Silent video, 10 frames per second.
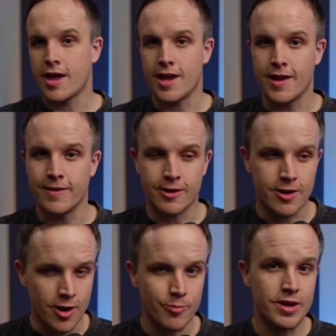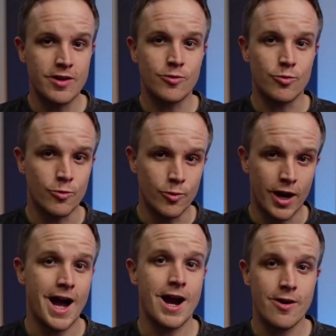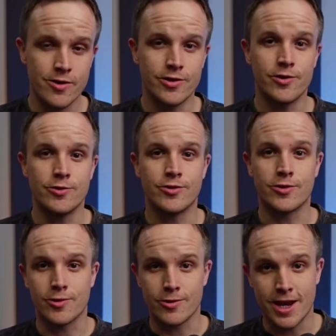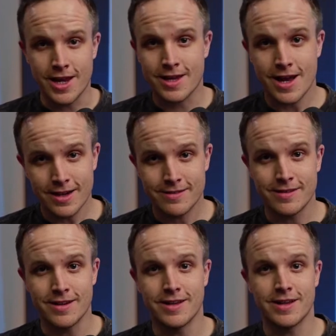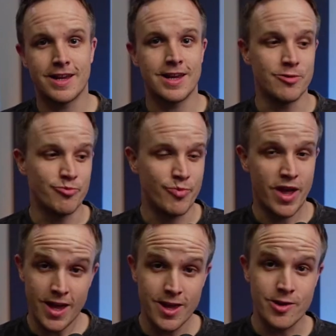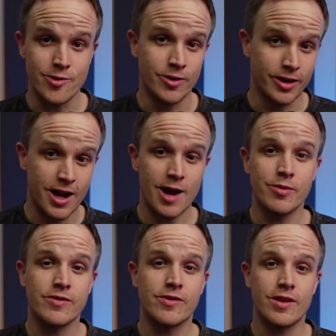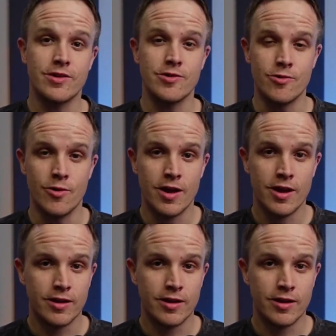And companies will hire you to create content and pay you and compensate you